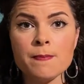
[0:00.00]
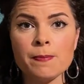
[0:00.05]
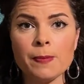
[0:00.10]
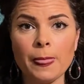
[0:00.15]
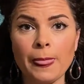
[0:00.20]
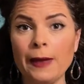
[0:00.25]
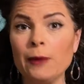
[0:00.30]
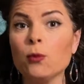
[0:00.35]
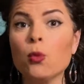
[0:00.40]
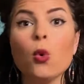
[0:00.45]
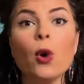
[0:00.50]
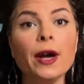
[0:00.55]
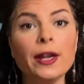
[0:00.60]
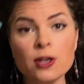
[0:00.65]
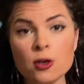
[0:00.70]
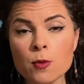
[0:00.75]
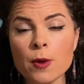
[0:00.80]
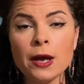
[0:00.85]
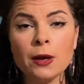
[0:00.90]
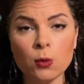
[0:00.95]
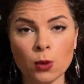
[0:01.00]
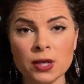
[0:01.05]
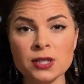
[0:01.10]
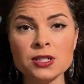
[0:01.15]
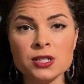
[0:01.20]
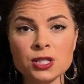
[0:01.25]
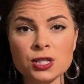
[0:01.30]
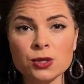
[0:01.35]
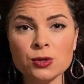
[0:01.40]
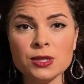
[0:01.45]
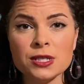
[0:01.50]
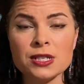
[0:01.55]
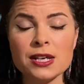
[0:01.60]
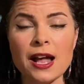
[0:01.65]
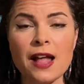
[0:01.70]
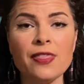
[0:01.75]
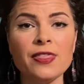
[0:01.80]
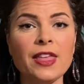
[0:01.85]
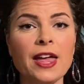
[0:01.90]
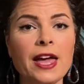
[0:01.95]
and why you might want to do it,
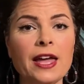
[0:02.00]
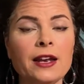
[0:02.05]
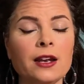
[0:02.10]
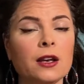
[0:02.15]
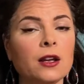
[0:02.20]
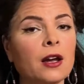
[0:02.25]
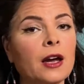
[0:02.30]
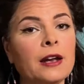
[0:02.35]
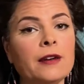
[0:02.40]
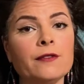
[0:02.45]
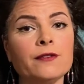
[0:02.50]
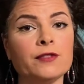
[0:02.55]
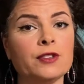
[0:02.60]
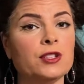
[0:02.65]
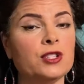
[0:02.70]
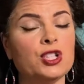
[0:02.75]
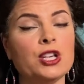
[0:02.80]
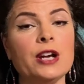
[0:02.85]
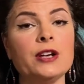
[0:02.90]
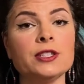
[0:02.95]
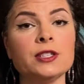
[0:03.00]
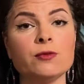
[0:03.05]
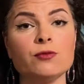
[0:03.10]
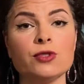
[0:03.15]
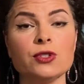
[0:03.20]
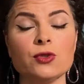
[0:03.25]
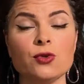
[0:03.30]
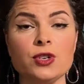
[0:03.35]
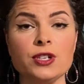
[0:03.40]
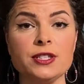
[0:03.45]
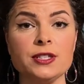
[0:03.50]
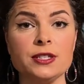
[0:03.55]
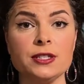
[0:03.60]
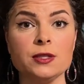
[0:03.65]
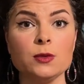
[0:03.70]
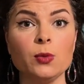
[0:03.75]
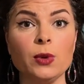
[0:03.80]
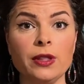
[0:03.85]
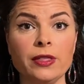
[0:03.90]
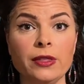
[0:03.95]
and then kind of share some resources
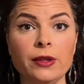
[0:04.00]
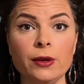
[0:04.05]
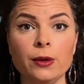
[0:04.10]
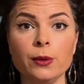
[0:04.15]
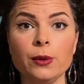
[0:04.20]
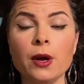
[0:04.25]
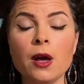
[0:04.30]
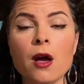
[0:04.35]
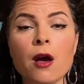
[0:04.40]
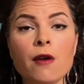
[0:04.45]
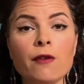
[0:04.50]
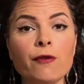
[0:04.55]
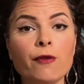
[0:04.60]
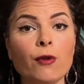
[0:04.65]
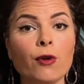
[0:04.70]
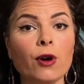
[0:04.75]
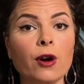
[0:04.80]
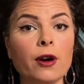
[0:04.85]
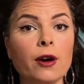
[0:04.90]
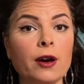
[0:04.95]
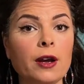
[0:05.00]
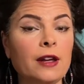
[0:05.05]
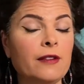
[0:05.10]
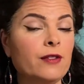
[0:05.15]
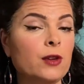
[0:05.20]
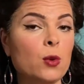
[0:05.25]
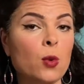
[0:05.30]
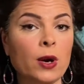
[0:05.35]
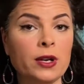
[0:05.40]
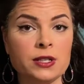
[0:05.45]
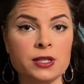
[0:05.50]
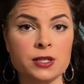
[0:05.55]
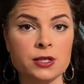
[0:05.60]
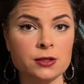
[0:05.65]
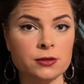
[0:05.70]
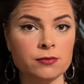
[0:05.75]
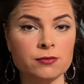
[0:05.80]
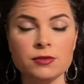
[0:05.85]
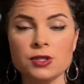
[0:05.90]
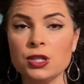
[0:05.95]
with you for if you wanted
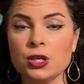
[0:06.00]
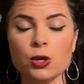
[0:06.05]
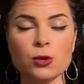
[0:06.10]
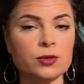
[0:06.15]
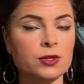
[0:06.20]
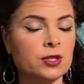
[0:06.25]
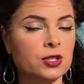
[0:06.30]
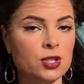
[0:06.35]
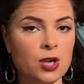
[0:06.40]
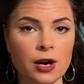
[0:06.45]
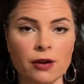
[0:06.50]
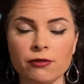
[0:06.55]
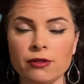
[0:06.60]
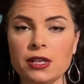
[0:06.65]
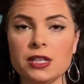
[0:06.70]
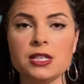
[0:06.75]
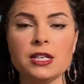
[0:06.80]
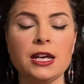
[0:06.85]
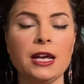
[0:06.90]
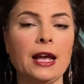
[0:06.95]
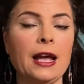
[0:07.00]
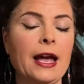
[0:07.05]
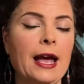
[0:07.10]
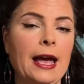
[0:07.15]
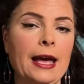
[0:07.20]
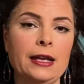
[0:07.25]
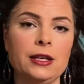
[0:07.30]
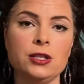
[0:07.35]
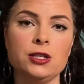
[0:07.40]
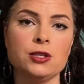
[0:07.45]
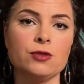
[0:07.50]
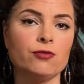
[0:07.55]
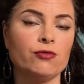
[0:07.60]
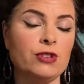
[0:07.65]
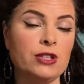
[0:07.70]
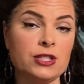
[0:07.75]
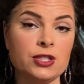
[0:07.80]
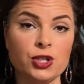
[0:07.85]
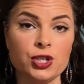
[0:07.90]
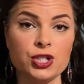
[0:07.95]
to, start reading and
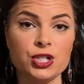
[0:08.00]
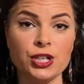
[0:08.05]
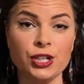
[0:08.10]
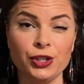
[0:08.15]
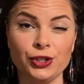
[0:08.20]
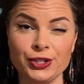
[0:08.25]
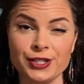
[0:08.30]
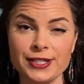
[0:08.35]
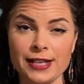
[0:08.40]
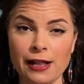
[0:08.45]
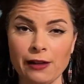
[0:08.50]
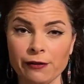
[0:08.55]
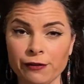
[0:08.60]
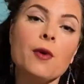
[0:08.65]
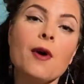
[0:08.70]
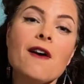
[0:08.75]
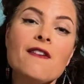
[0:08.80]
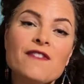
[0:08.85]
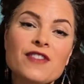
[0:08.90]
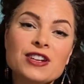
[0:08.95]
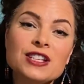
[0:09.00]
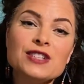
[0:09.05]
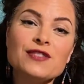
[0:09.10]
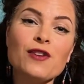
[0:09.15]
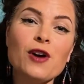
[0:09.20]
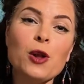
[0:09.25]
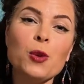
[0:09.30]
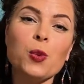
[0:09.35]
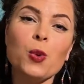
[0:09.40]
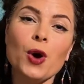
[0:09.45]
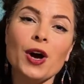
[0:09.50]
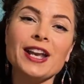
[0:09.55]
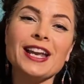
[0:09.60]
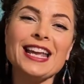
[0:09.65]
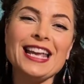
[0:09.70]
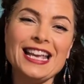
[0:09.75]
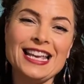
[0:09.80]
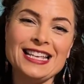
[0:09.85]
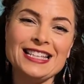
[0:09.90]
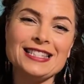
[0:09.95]
researching yourself. First of all, what
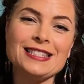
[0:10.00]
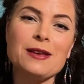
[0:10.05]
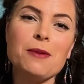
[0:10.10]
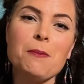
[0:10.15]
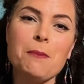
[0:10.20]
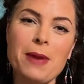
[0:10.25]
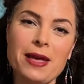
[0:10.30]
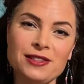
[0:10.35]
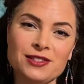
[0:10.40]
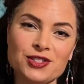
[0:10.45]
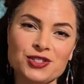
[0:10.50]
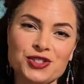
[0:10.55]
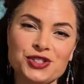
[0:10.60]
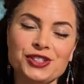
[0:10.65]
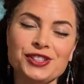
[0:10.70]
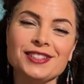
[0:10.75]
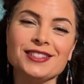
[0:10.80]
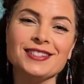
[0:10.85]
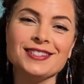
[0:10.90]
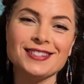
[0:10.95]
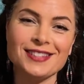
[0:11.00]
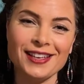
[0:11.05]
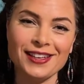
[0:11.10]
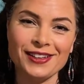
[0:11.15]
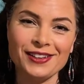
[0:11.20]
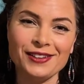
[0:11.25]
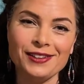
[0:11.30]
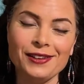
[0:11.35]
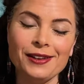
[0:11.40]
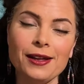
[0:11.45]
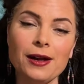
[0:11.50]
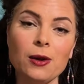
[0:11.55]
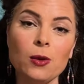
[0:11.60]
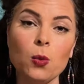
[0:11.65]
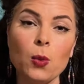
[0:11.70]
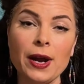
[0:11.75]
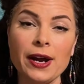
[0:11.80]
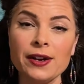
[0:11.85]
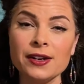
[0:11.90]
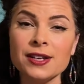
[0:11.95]
is menstrual cycle
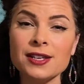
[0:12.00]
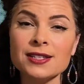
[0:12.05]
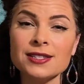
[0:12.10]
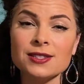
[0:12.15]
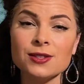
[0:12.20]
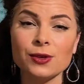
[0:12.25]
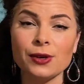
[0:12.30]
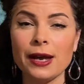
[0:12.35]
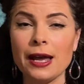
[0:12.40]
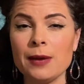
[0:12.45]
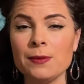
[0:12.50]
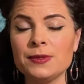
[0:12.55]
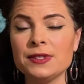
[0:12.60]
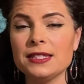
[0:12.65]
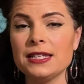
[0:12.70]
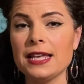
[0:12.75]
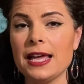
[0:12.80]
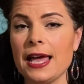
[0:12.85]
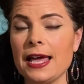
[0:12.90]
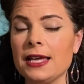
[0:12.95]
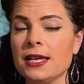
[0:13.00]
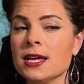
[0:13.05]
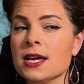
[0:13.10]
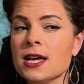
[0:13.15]
awareness, or MCA?